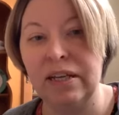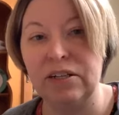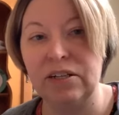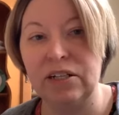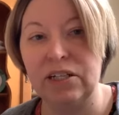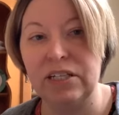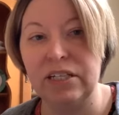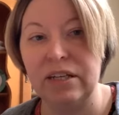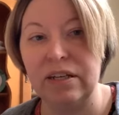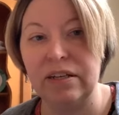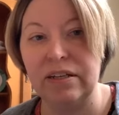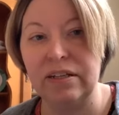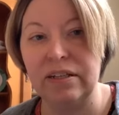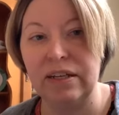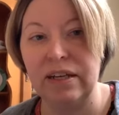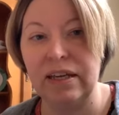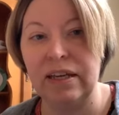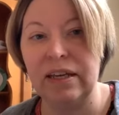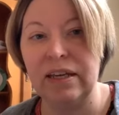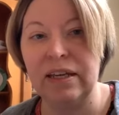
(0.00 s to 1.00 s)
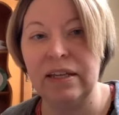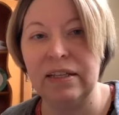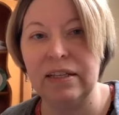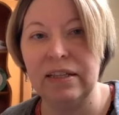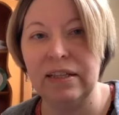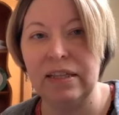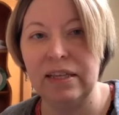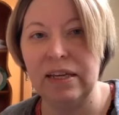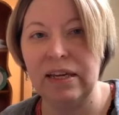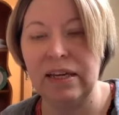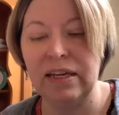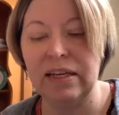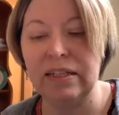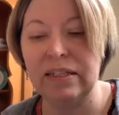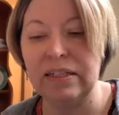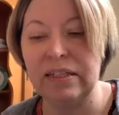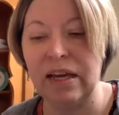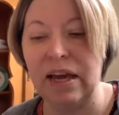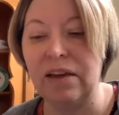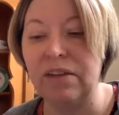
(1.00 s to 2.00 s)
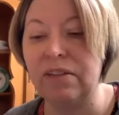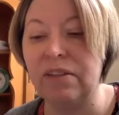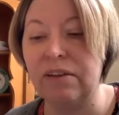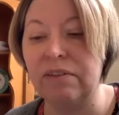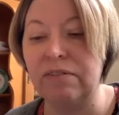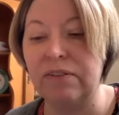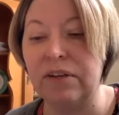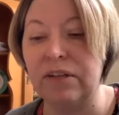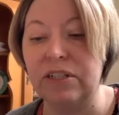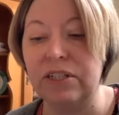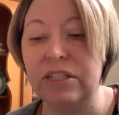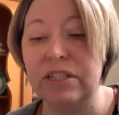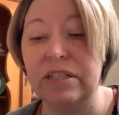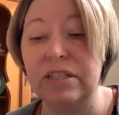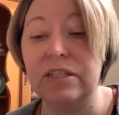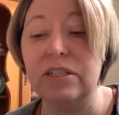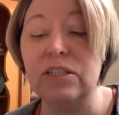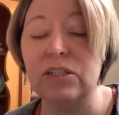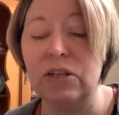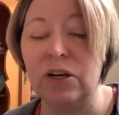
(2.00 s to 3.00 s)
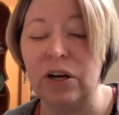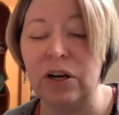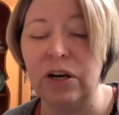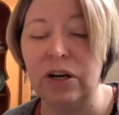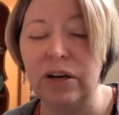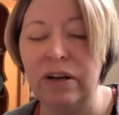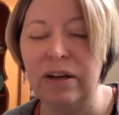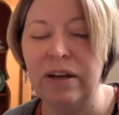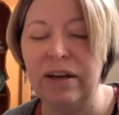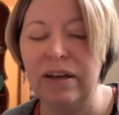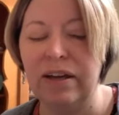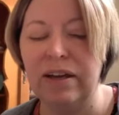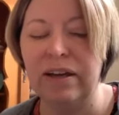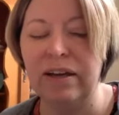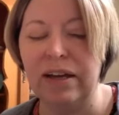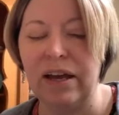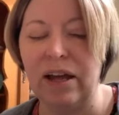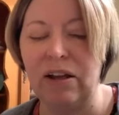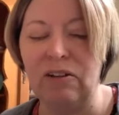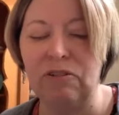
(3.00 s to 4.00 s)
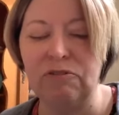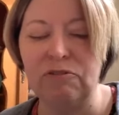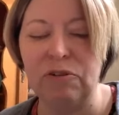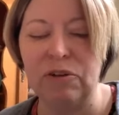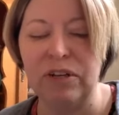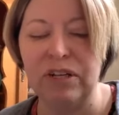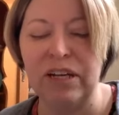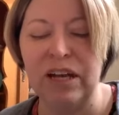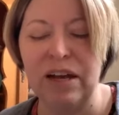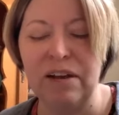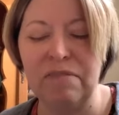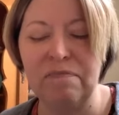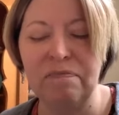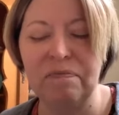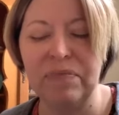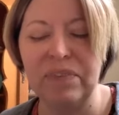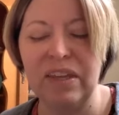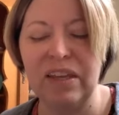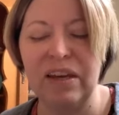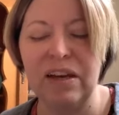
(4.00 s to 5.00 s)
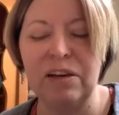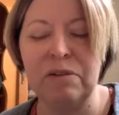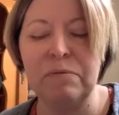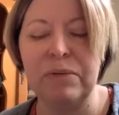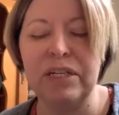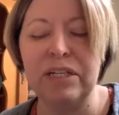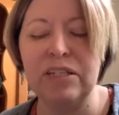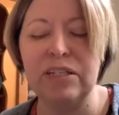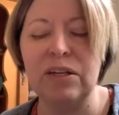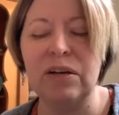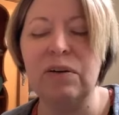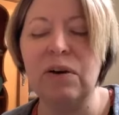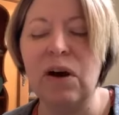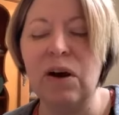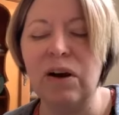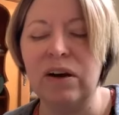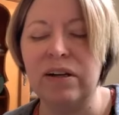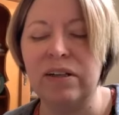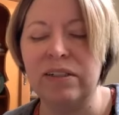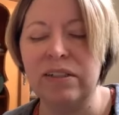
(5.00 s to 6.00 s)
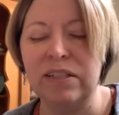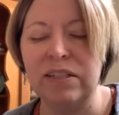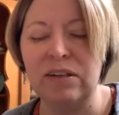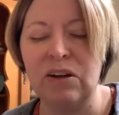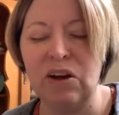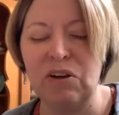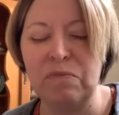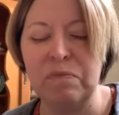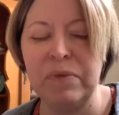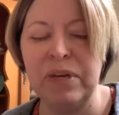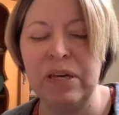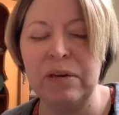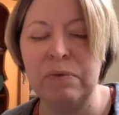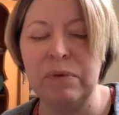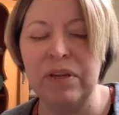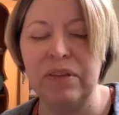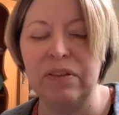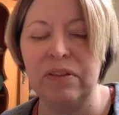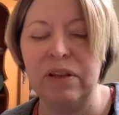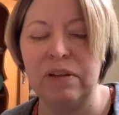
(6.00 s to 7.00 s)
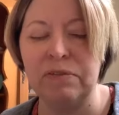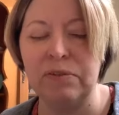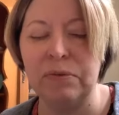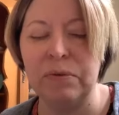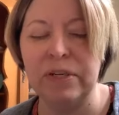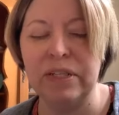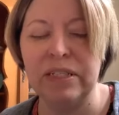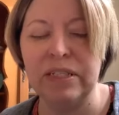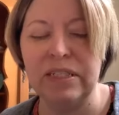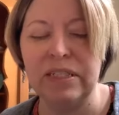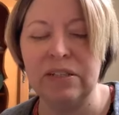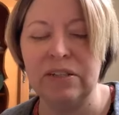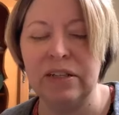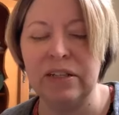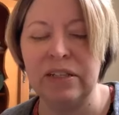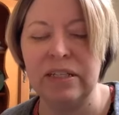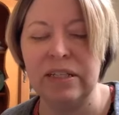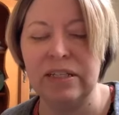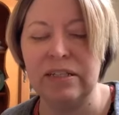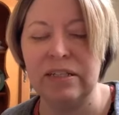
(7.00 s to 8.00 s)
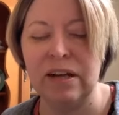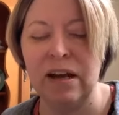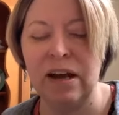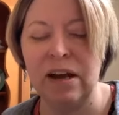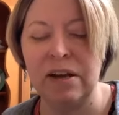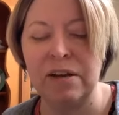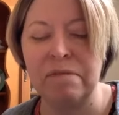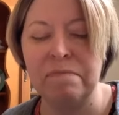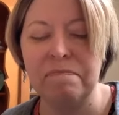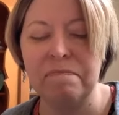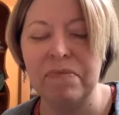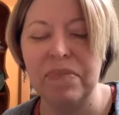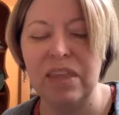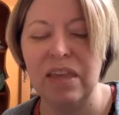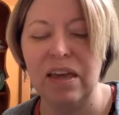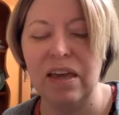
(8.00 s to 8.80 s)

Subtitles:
Anderson in the death of her sister in California. It is so hard to not be with loved ones during this time.